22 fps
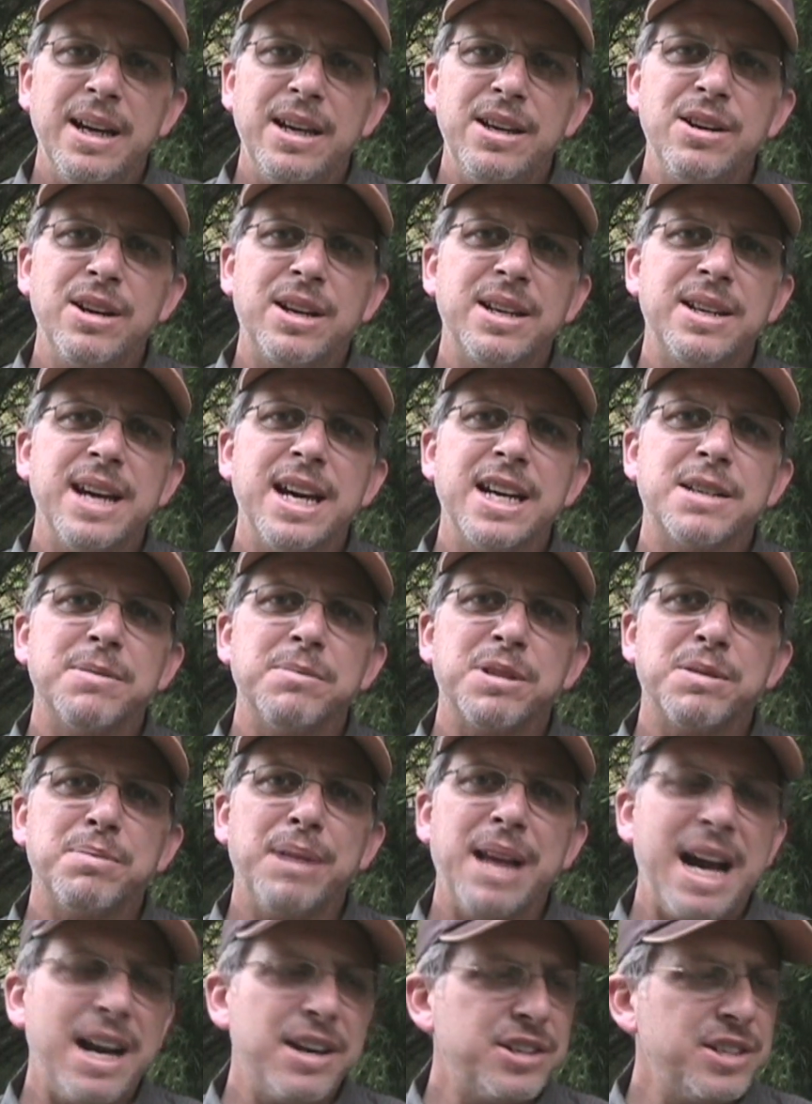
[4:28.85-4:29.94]
You can take some
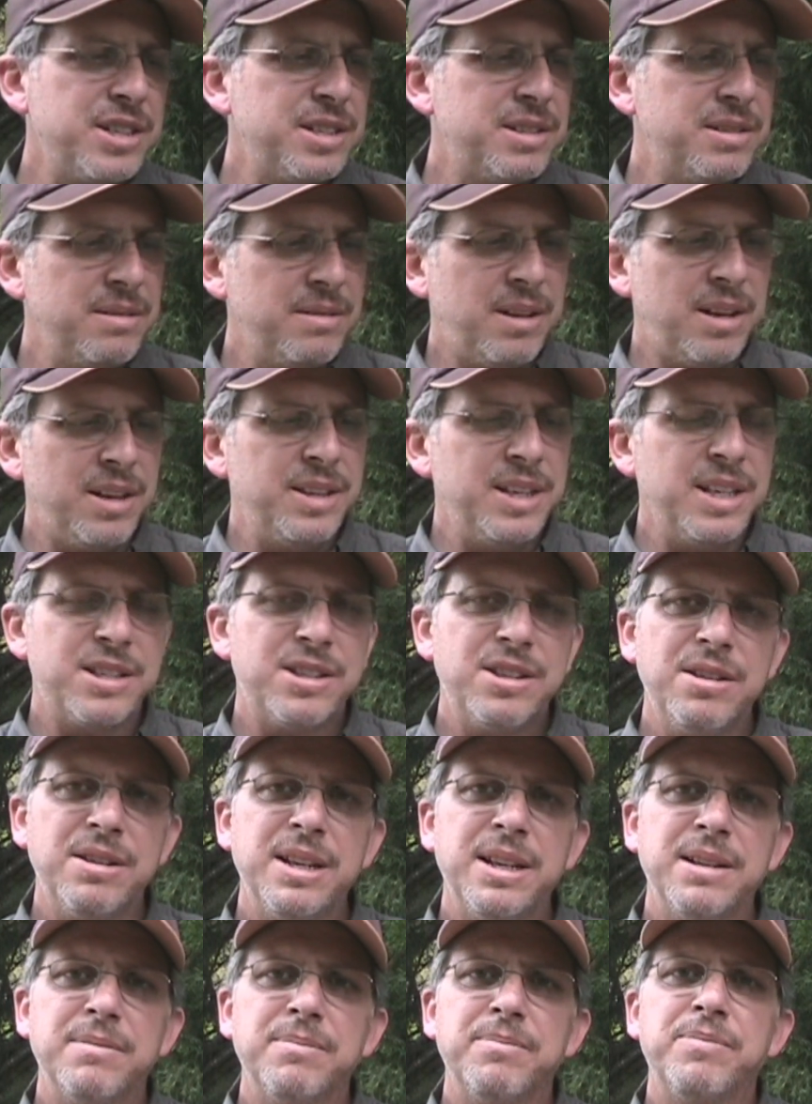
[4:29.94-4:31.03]
splashes on this
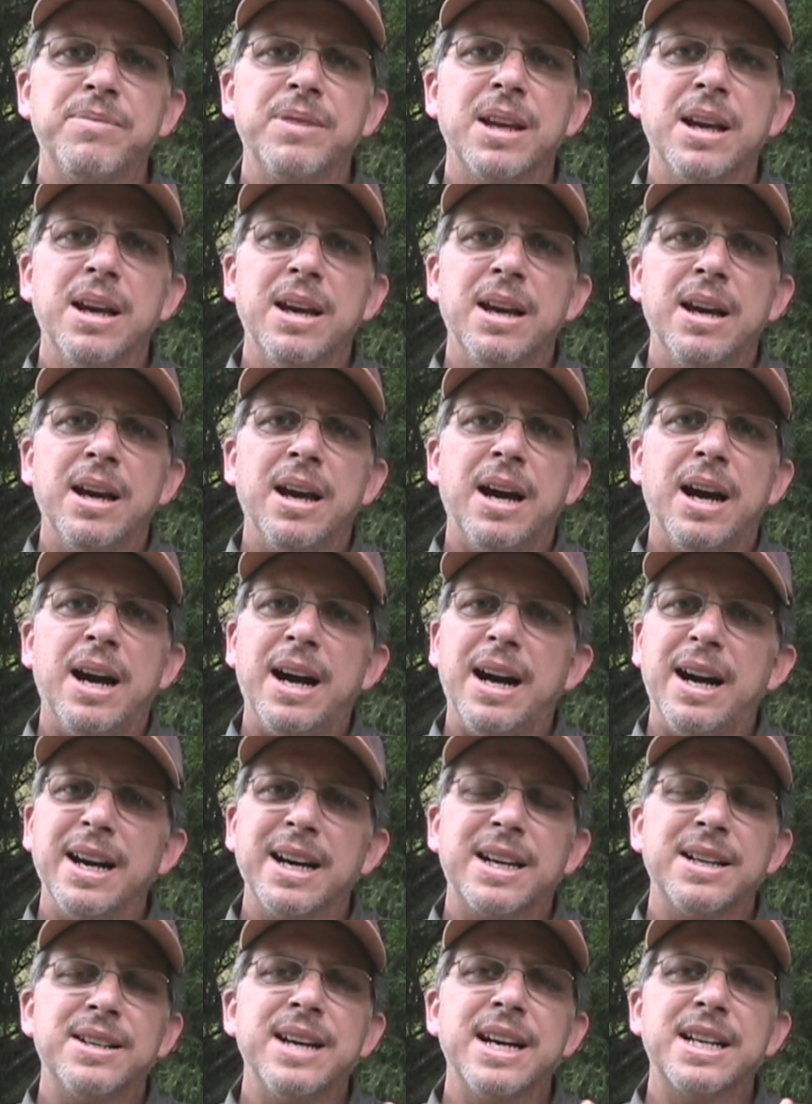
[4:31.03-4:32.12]
unit.
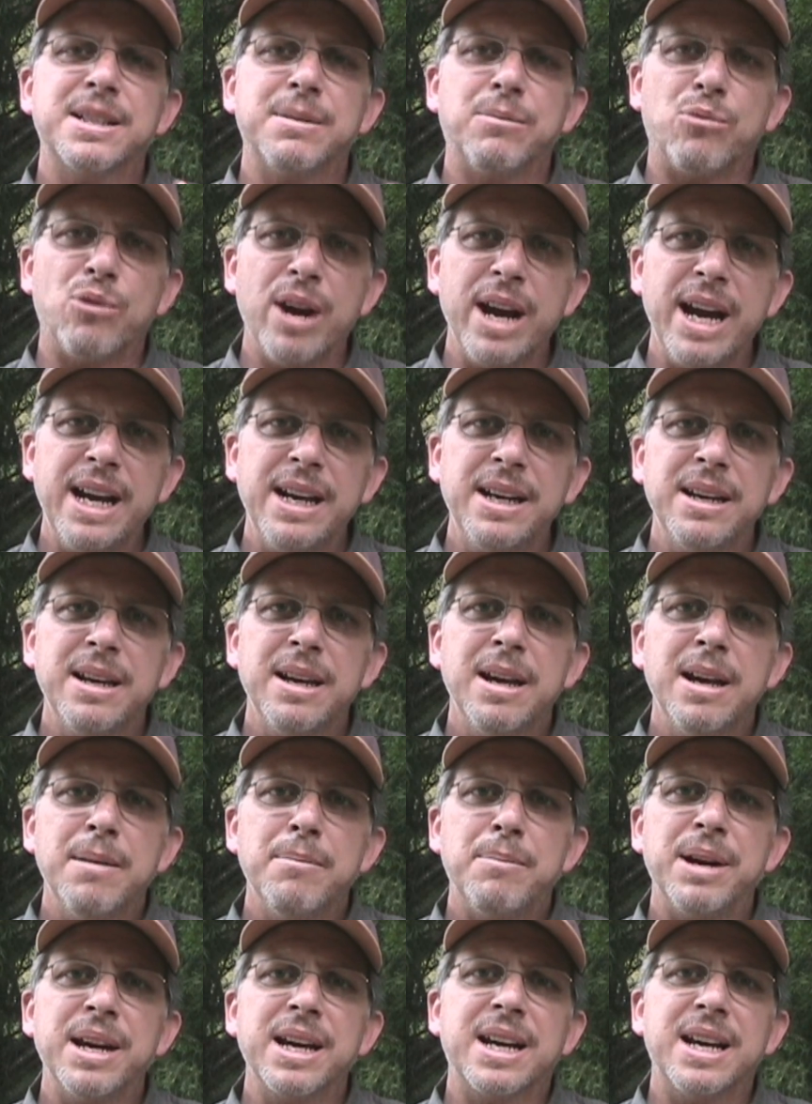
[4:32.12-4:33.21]
It can take some rain,
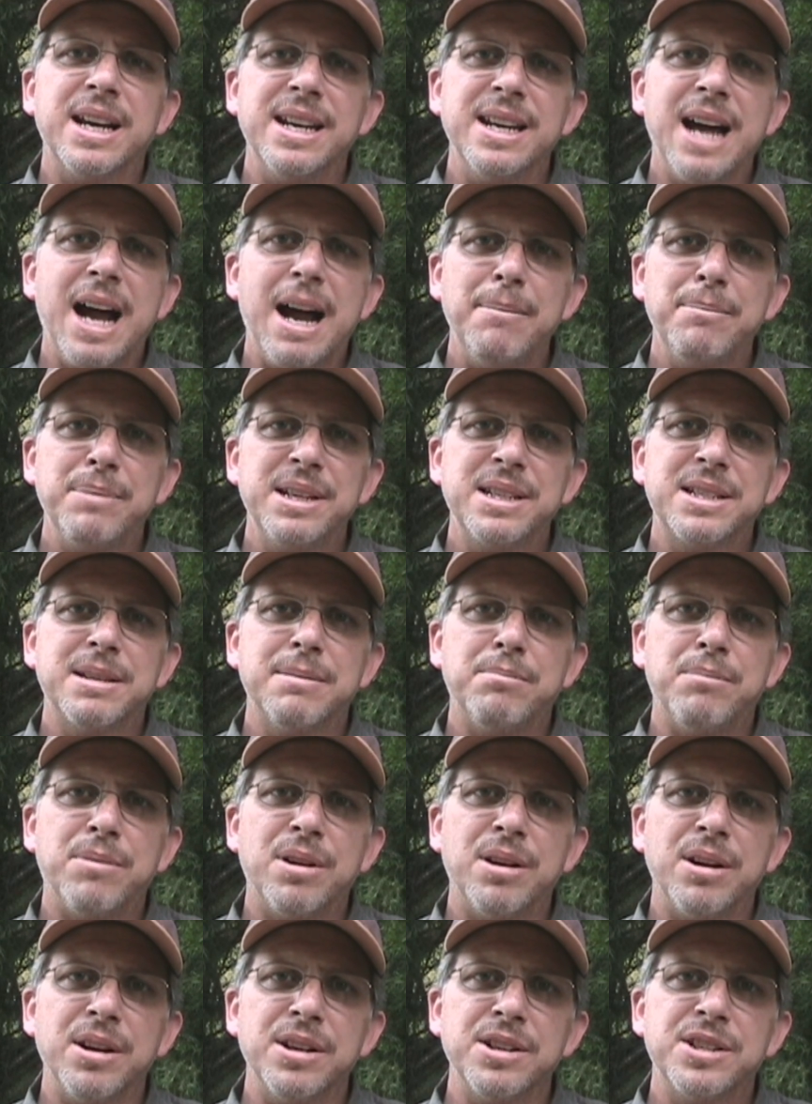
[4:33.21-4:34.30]
but it cannot be
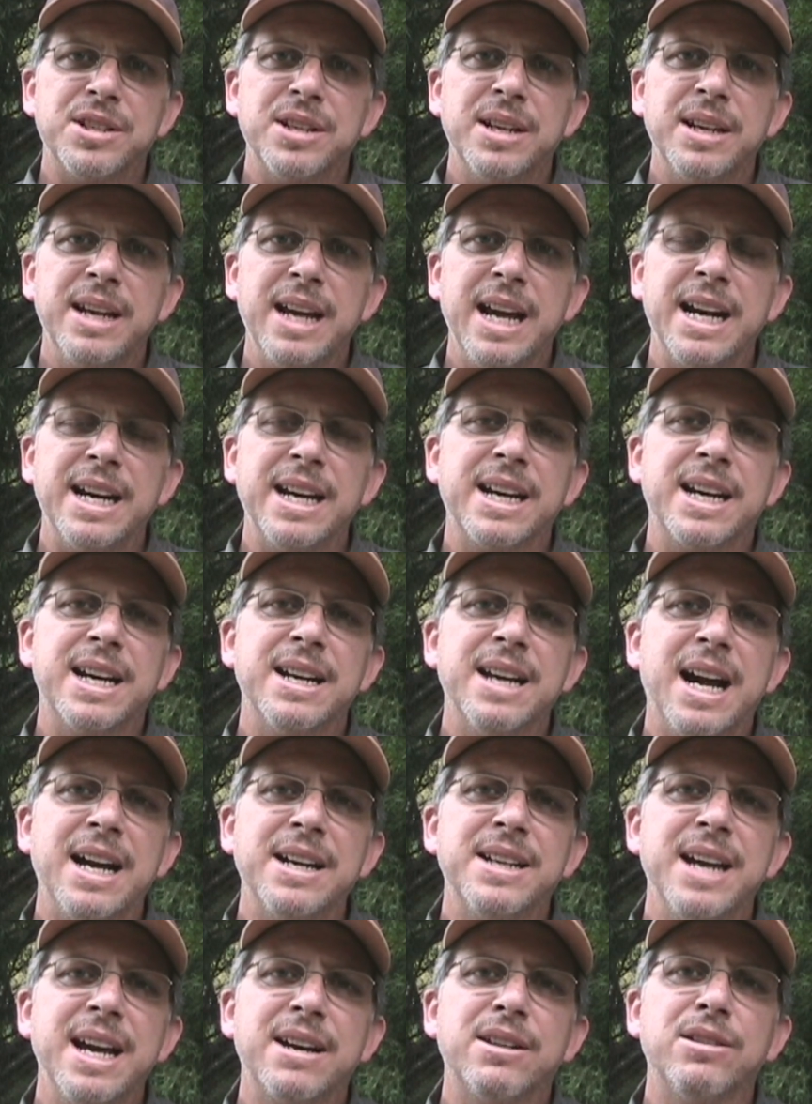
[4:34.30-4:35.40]
submerged, and it
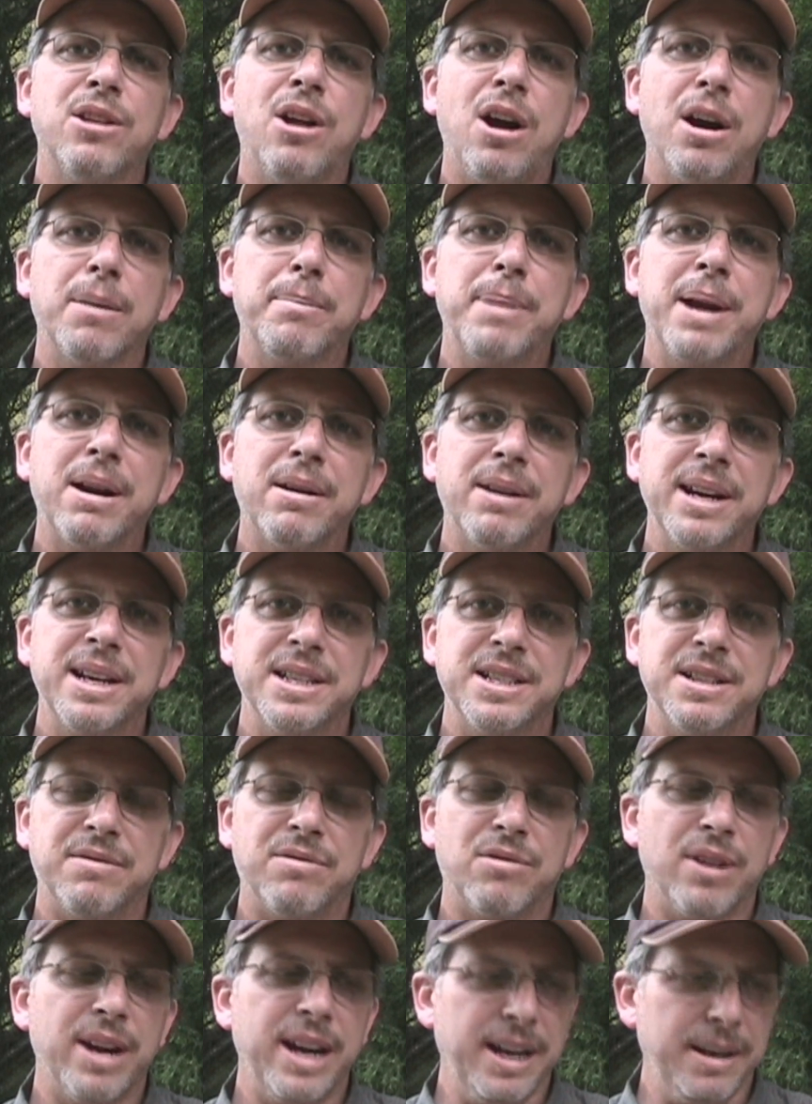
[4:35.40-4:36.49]
cannot take long periods
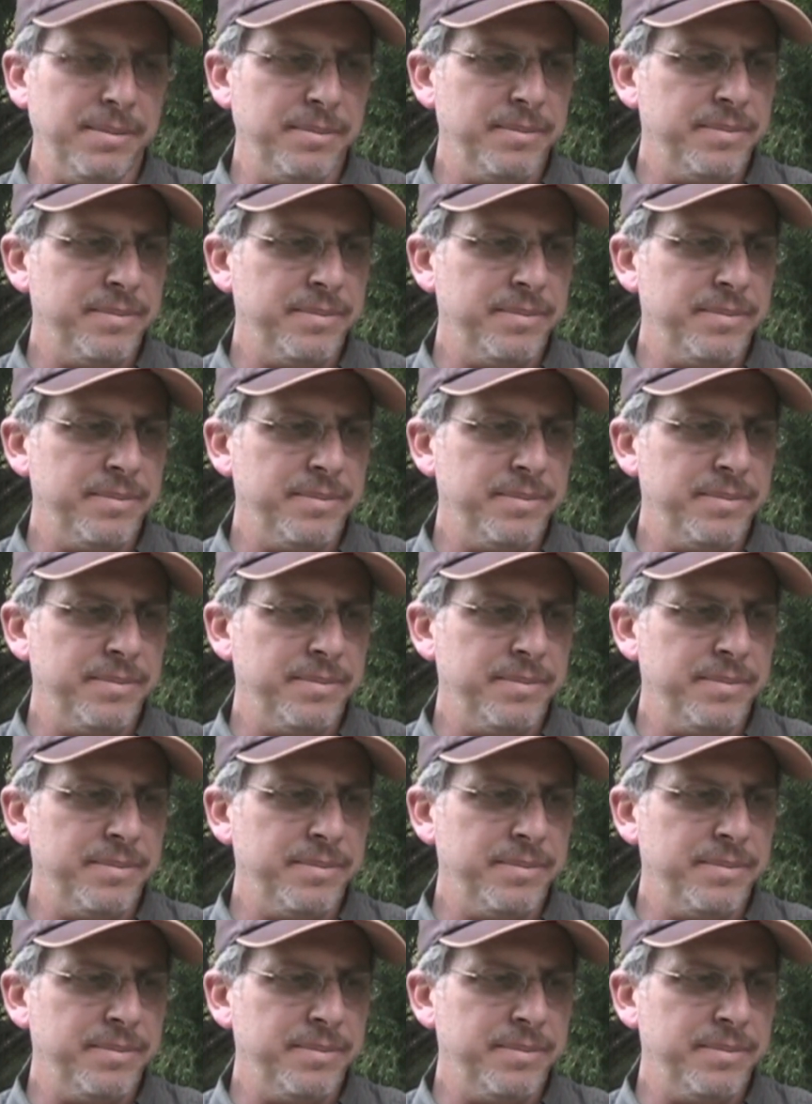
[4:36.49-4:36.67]
of rain.